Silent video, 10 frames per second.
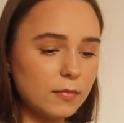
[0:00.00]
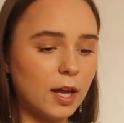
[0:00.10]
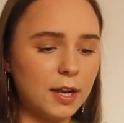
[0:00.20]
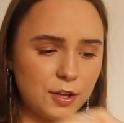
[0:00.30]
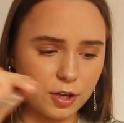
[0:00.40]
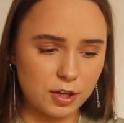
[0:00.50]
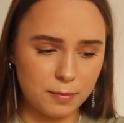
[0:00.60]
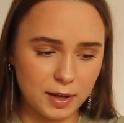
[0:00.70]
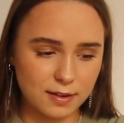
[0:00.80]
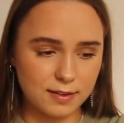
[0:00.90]
And then you're going
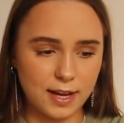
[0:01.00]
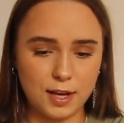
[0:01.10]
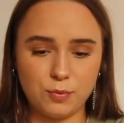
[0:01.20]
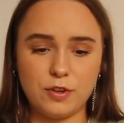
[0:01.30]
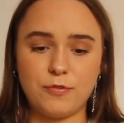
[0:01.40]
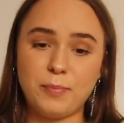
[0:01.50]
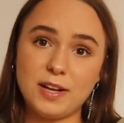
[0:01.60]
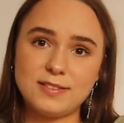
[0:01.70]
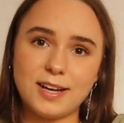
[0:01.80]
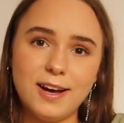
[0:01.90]
to mix it in with
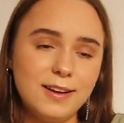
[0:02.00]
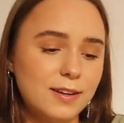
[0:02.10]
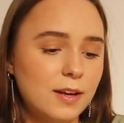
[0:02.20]
butter.